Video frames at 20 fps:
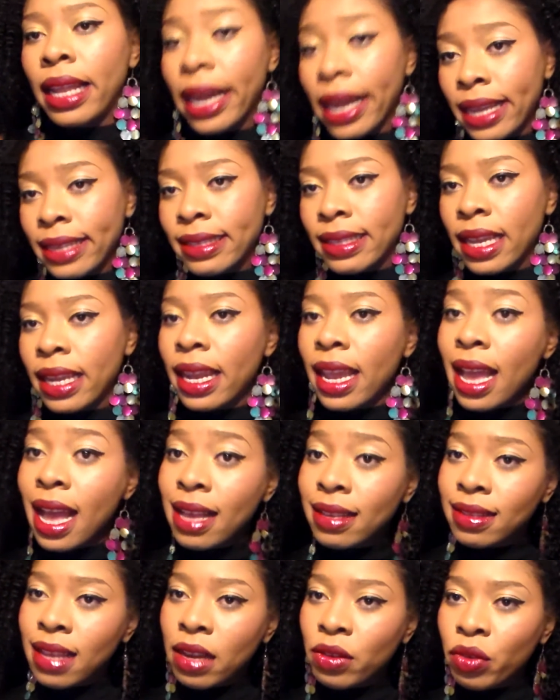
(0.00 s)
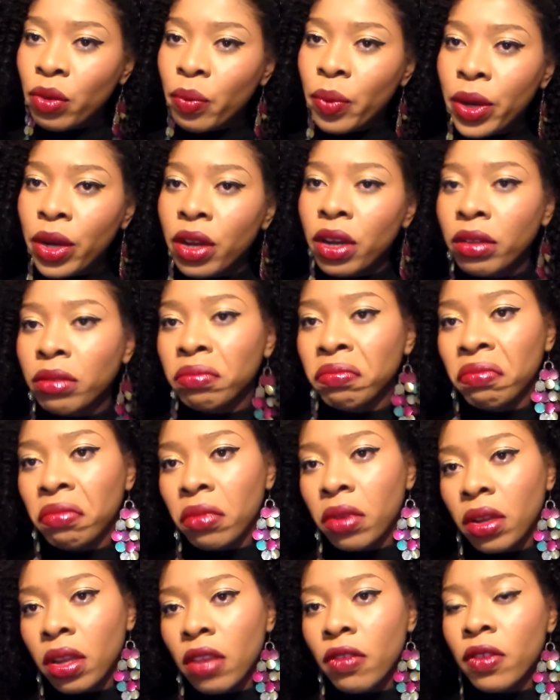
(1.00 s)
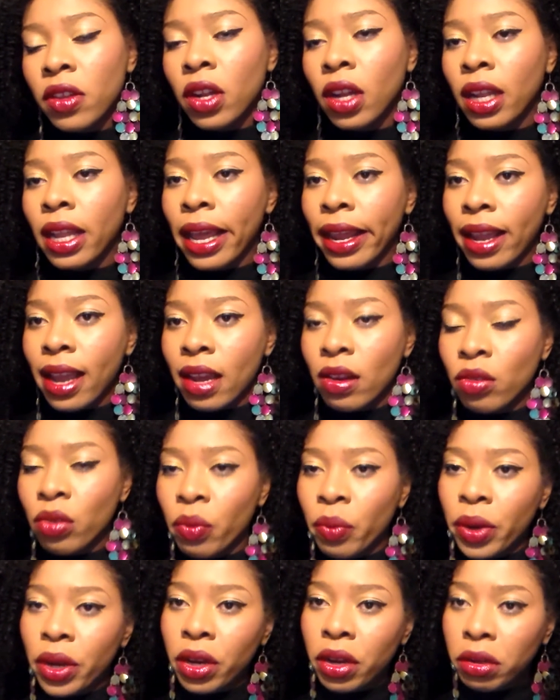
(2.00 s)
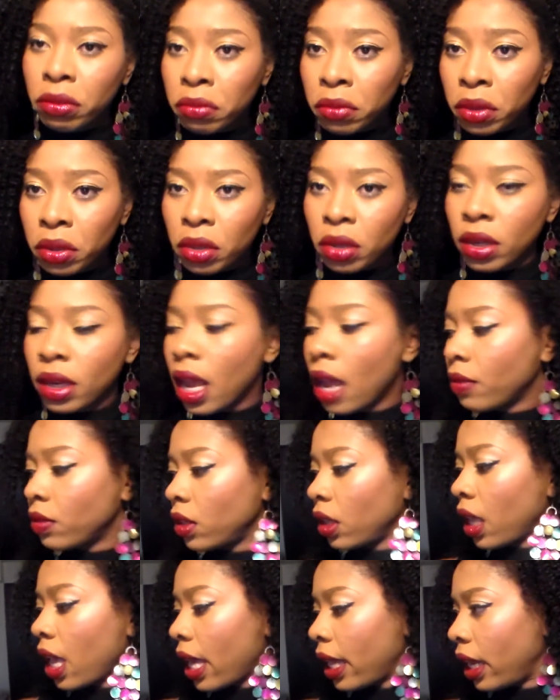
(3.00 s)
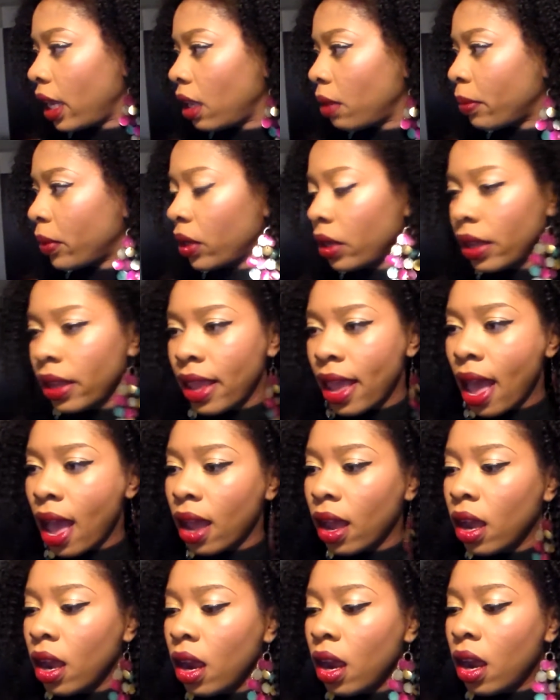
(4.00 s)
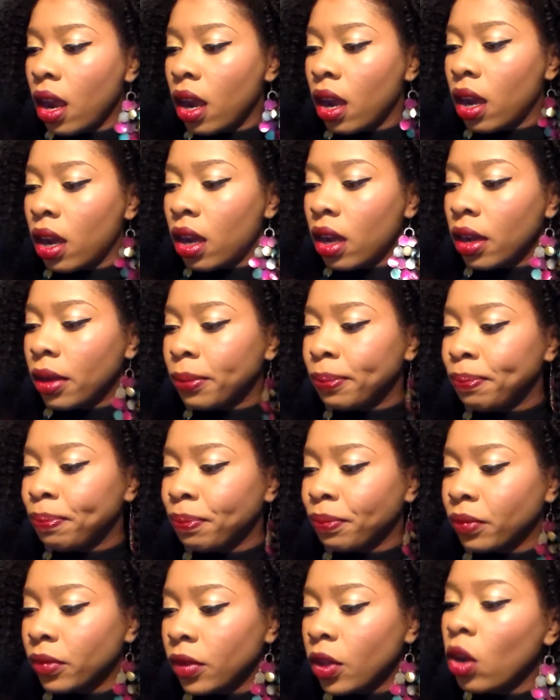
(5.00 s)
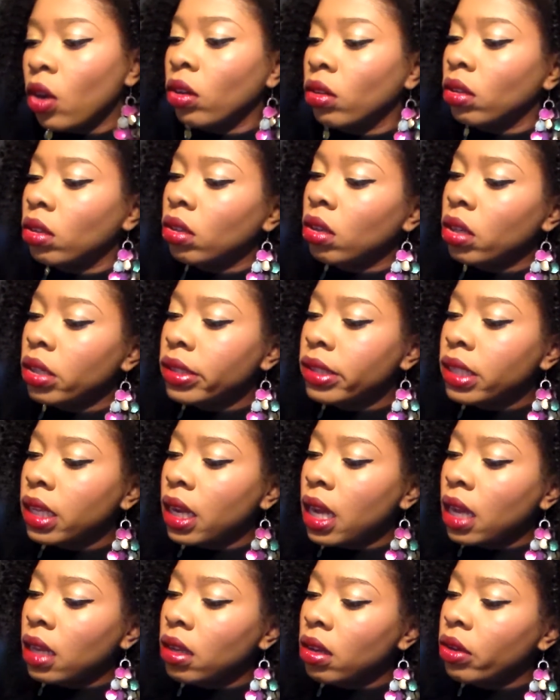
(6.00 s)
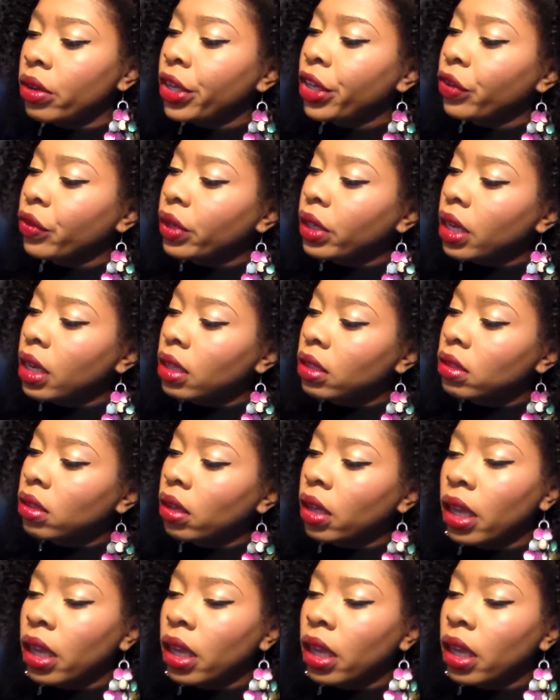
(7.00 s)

Like I said, it has hydroquinone. If you don't like hydroquinone, you don't have to get it, but yeah. You said that your ingredients,